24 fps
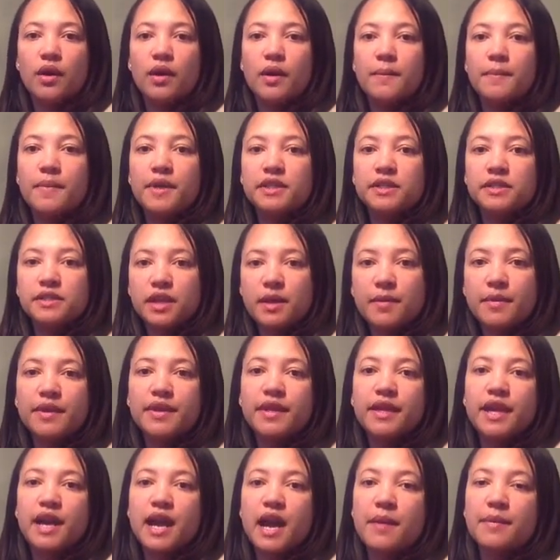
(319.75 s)
but some of the
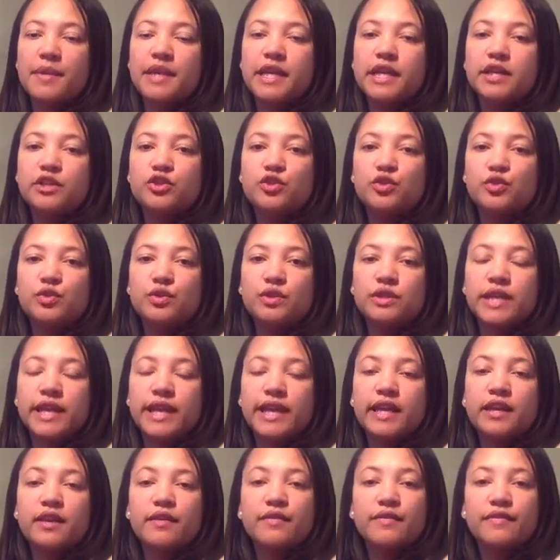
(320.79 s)
common issues that
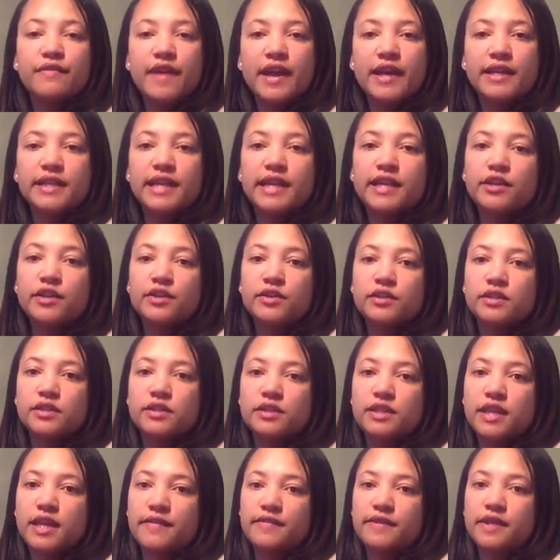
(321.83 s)
can affect a nurse's
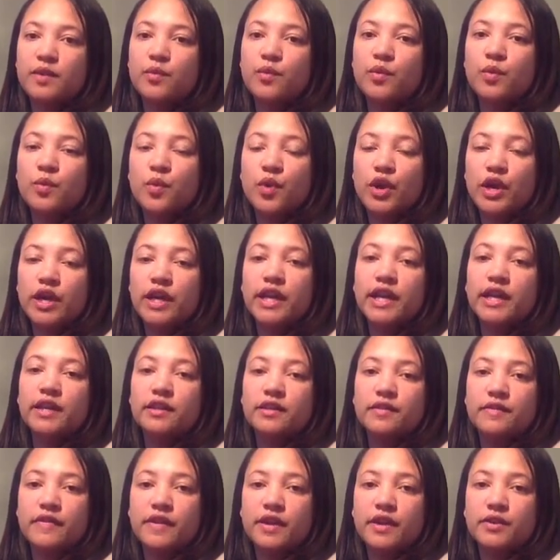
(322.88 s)
safety when working in the
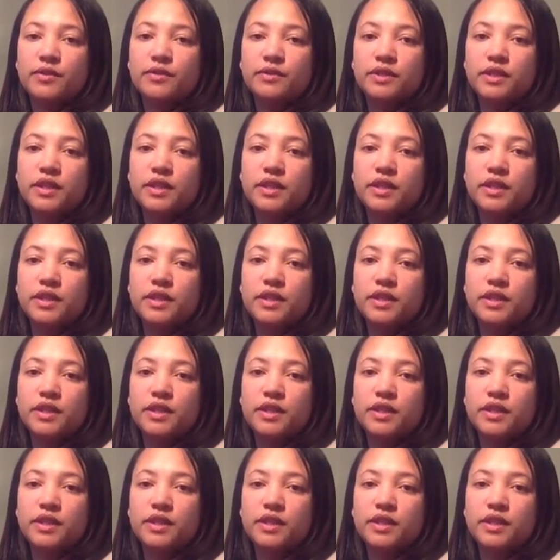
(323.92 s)
field.